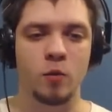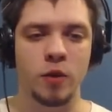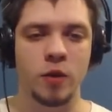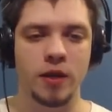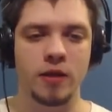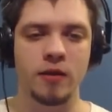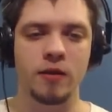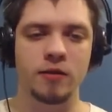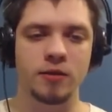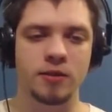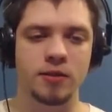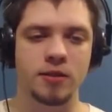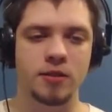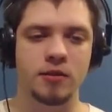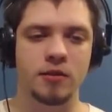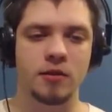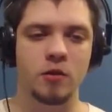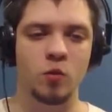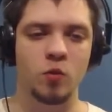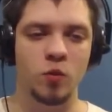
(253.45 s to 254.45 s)

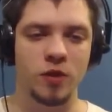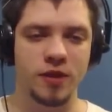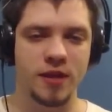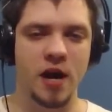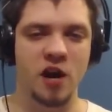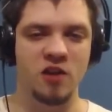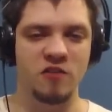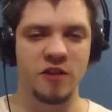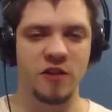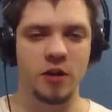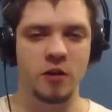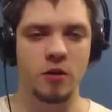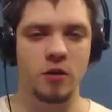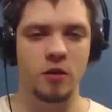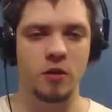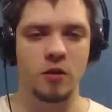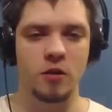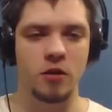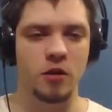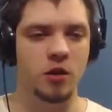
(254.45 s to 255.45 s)
vehicles with our
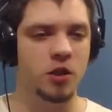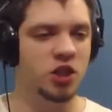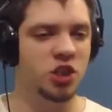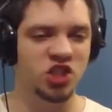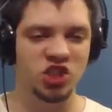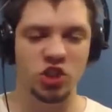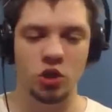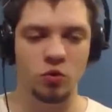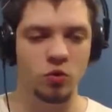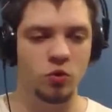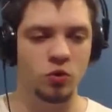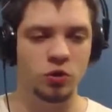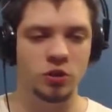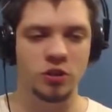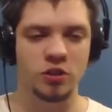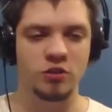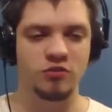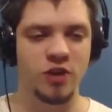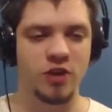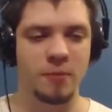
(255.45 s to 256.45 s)
vehicle. So
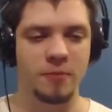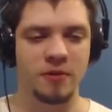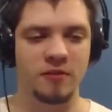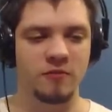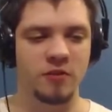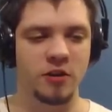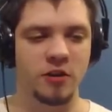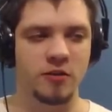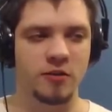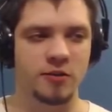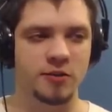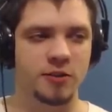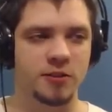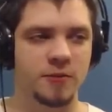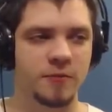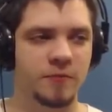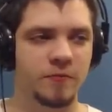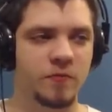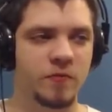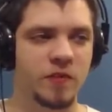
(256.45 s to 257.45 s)
good, ramming vehicles.